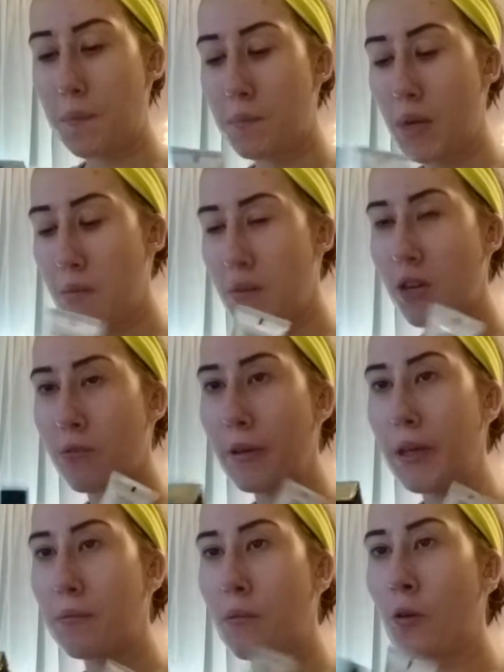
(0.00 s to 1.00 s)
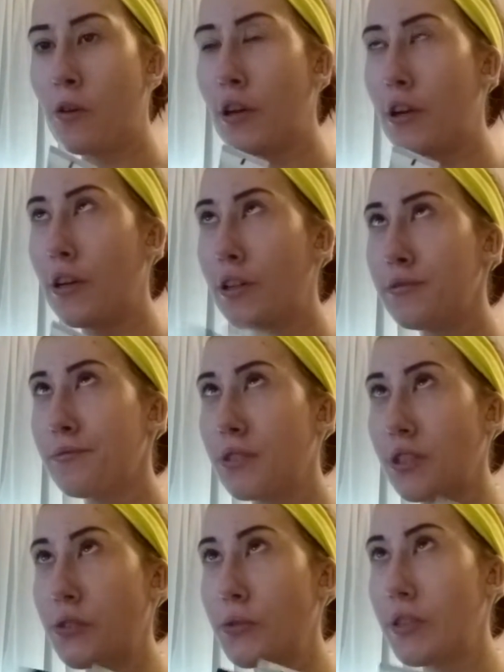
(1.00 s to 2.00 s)
BB cream or
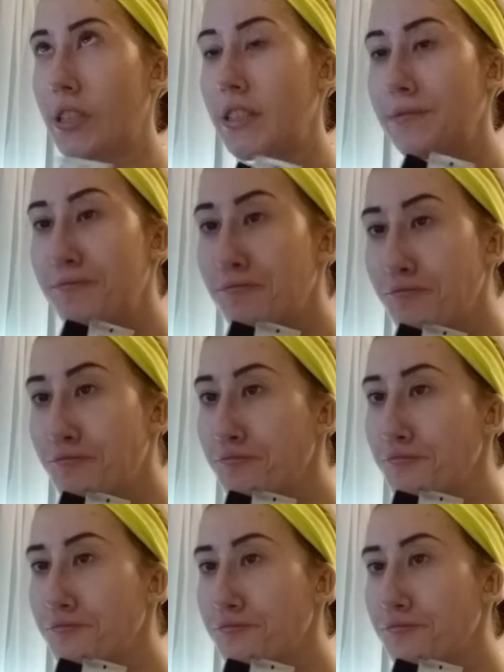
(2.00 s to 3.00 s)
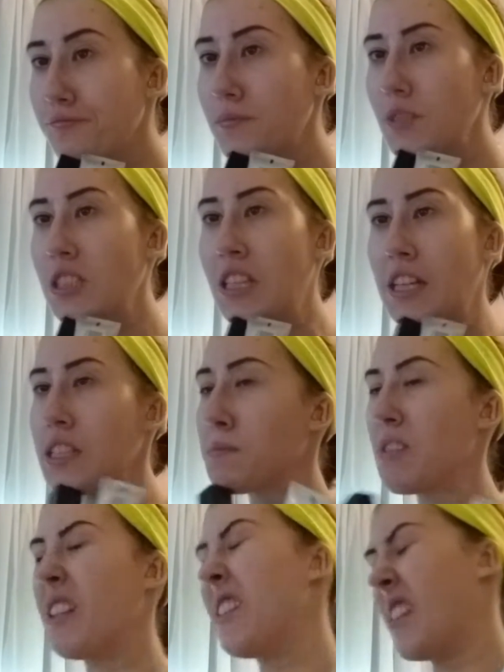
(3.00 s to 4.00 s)
this one? Takes
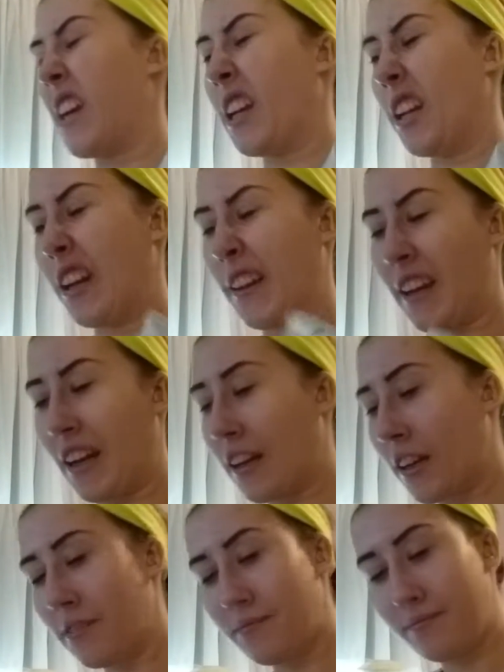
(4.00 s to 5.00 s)
me a second to think.